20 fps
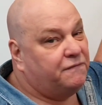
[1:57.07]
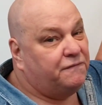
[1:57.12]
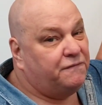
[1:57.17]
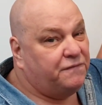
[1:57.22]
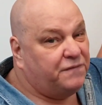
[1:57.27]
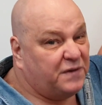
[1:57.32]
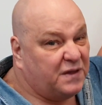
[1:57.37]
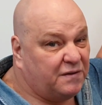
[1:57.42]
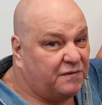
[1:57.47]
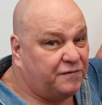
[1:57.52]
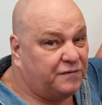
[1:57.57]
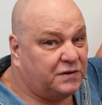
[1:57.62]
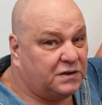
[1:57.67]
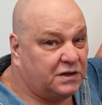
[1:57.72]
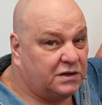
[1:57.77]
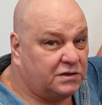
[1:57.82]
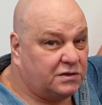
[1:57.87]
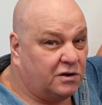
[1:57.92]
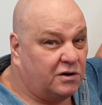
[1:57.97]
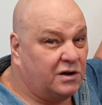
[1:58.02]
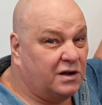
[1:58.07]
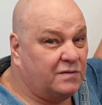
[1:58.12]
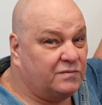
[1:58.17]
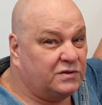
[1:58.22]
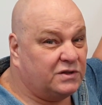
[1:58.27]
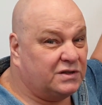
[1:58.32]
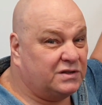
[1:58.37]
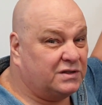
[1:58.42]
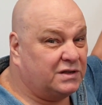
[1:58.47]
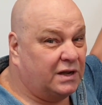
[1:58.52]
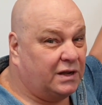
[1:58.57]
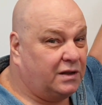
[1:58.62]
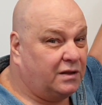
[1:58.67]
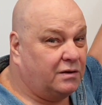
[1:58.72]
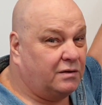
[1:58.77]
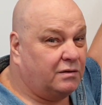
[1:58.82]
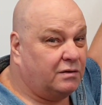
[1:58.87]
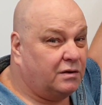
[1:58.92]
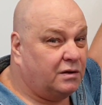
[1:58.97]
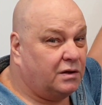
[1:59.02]
50 times a second
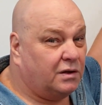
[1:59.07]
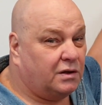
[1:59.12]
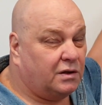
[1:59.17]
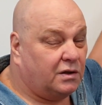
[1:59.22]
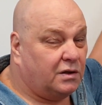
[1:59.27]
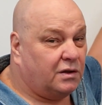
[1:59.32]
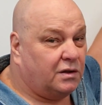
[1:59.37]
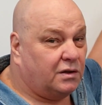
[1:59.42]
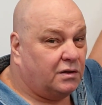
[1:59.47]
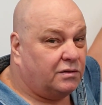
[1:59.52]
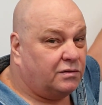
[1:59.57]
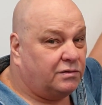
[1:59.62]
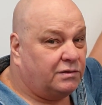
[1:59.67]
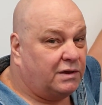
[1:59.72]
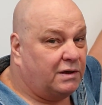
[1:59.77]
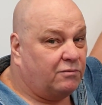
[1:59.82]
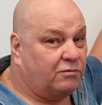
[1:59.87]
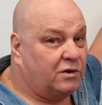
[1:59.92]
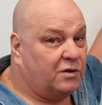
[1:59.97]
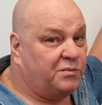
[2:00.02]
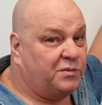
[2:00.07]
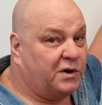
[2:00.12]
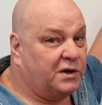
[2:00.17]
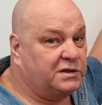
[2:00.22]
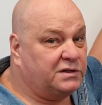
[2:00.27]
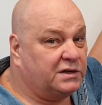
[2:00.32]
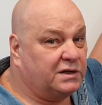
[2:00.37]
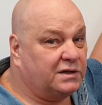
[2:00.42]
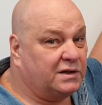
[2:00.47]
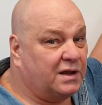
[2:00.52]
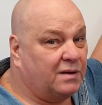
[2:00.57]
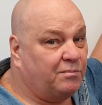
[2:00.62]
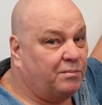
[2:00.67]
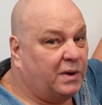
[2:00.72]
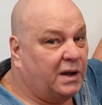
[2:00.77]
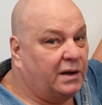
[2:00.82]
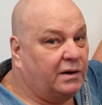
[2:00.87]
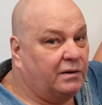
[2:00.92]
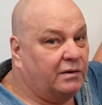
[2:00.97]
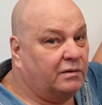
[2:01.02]
that we're pressing that
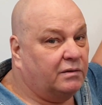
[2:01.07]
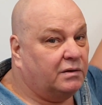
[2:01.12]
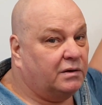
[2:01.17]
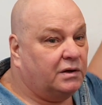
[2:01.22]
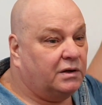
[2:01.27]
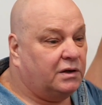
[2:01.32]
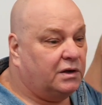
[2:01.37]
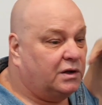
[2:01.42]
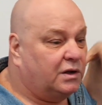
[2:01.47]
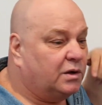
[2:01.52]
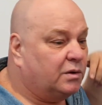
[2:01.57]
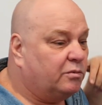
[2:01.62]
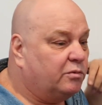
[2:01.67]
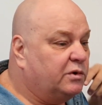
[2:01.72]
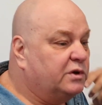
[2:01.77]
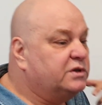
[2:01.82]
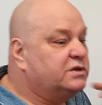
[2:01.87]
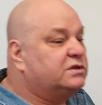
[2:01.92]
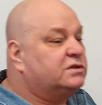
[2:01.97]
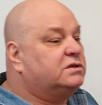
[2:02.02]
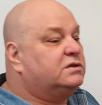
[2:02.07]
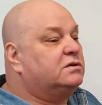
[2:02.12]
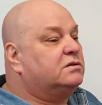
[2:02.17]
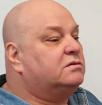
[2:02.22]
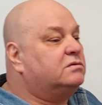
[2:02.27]
button, we're still